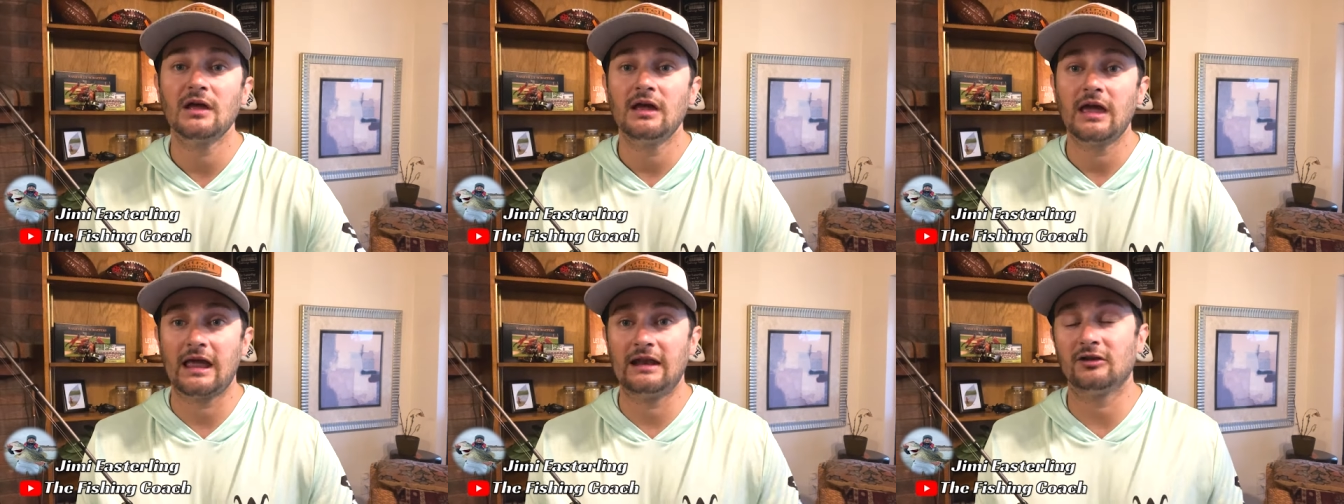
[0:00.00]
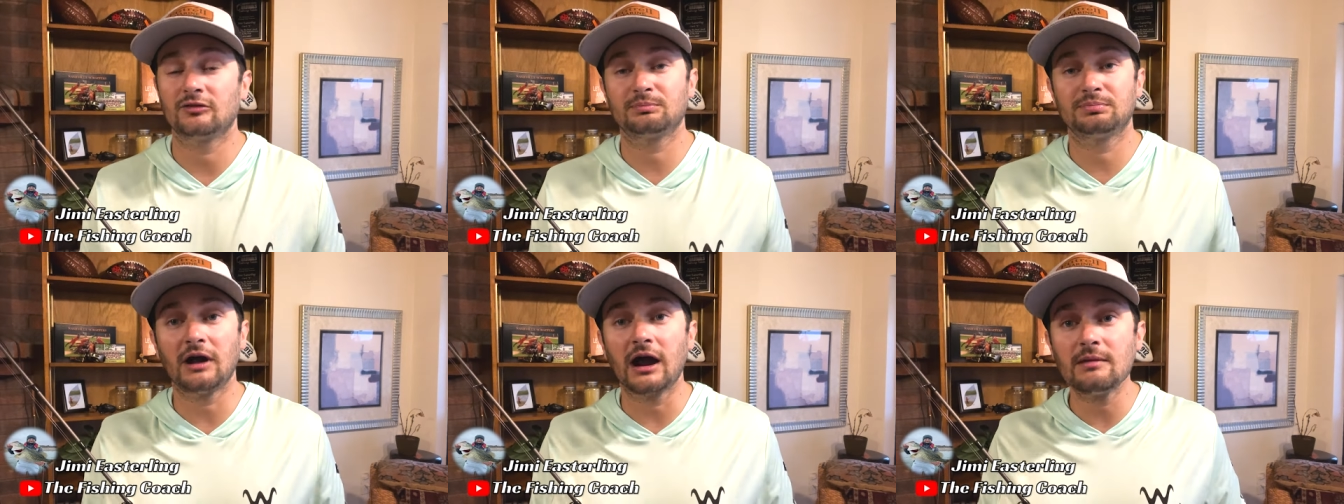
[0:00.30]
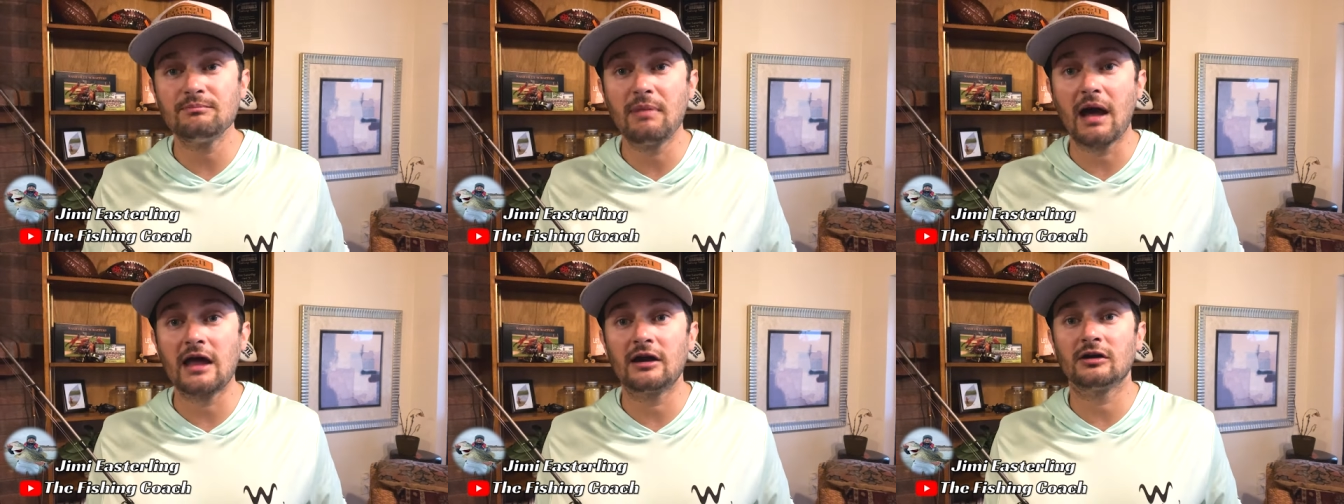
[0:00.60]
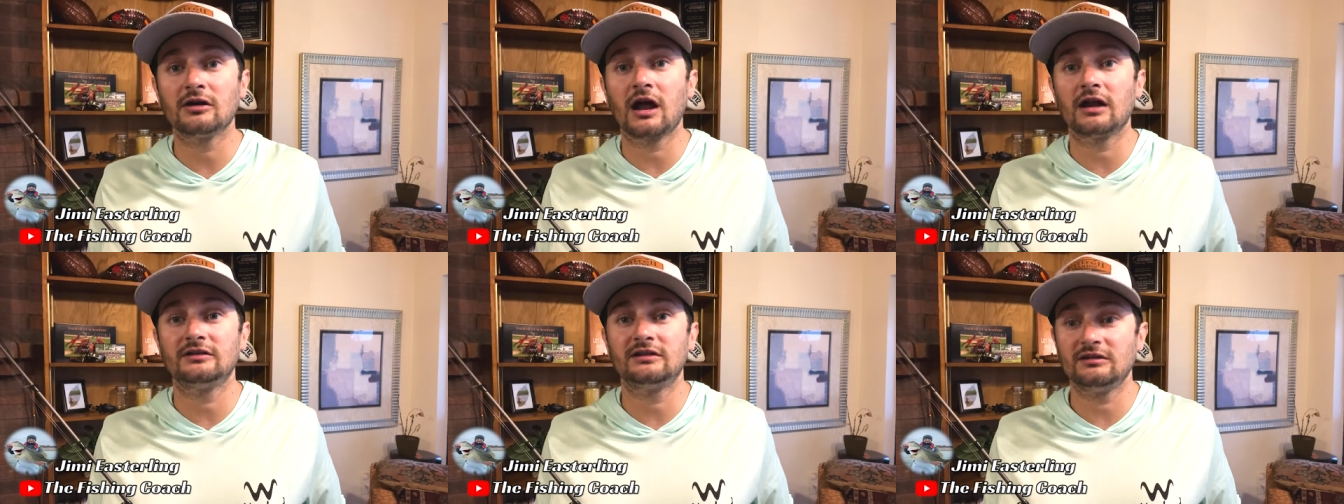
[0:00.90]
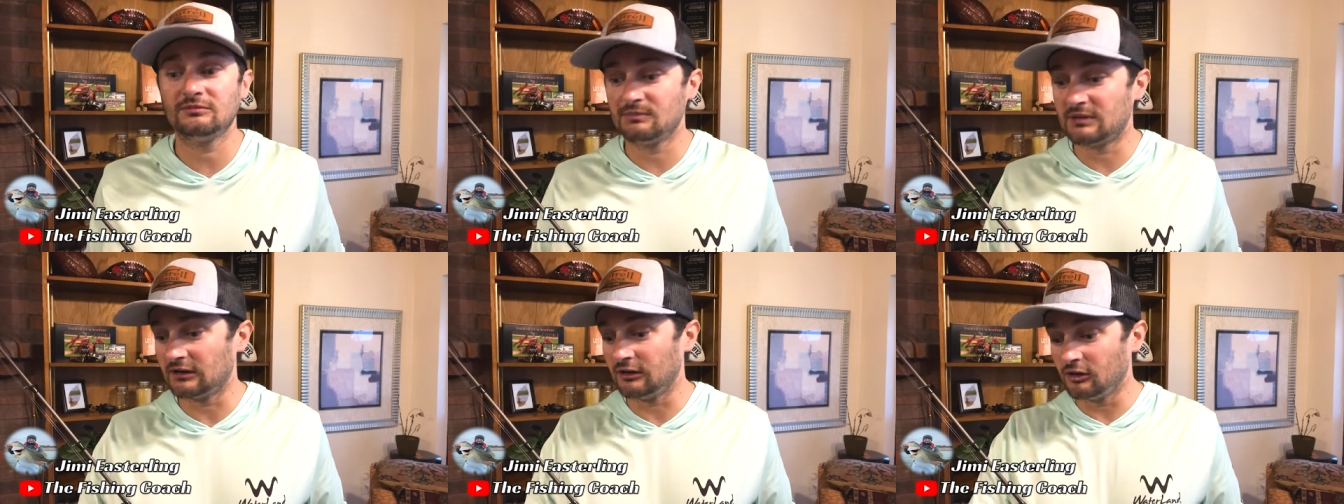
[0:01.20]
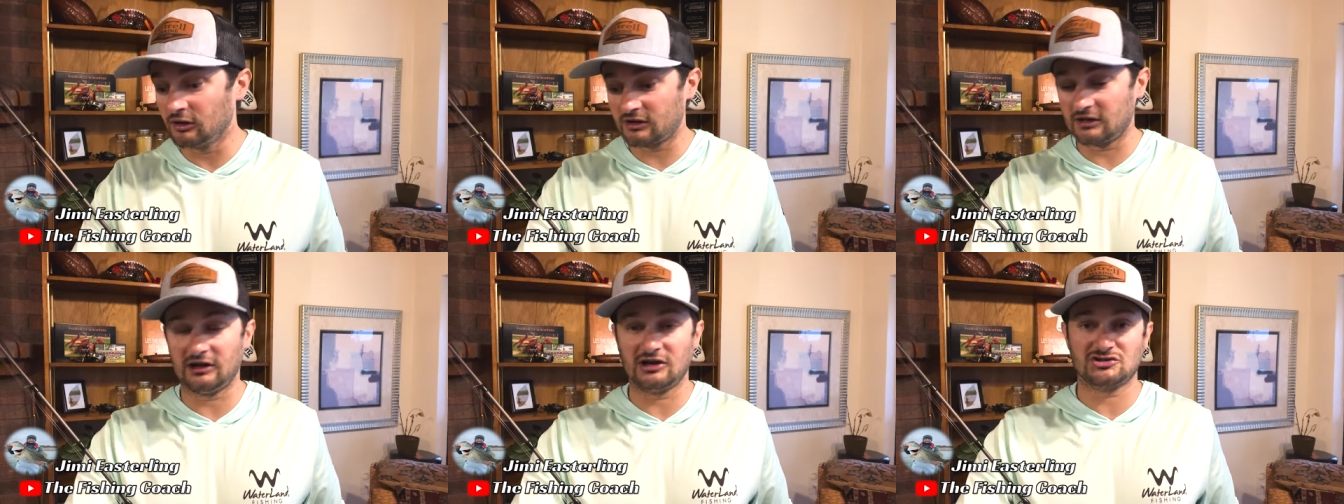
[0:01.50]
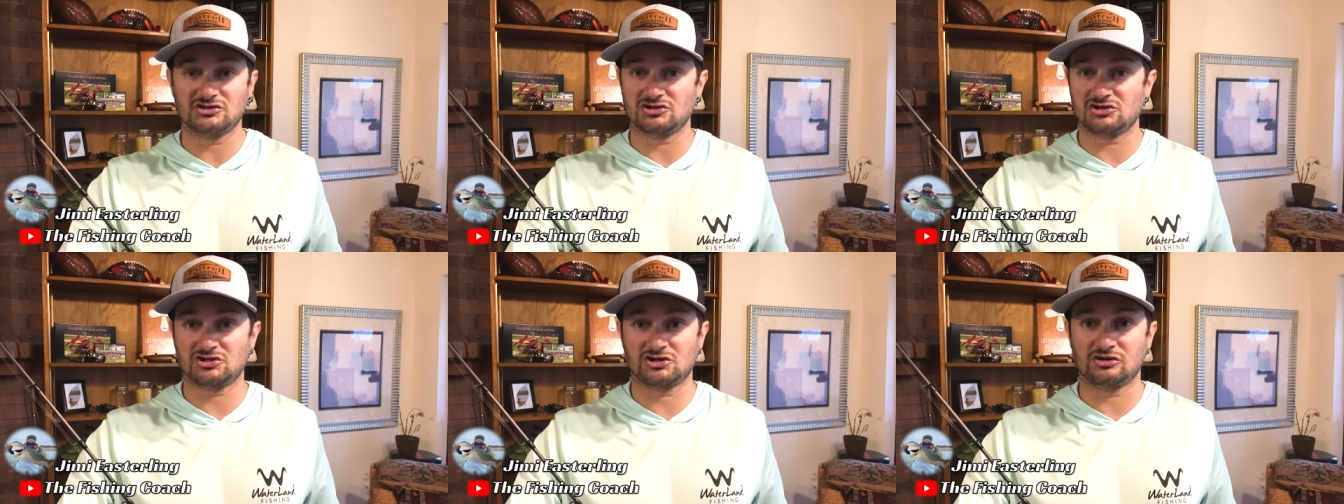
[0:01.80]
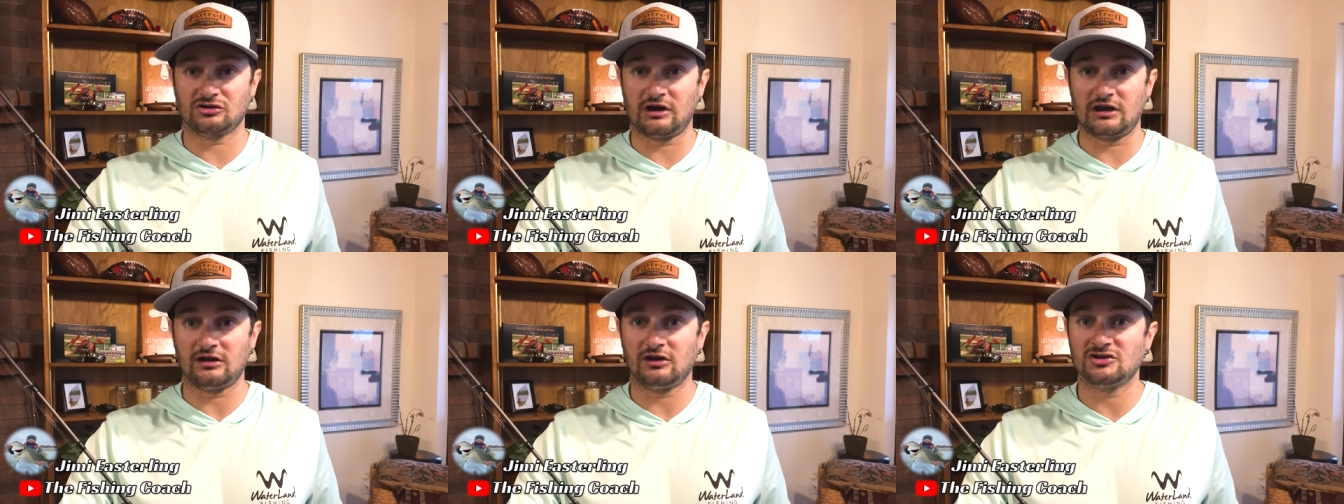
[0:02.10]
And it's probably better not to even be looking at your screen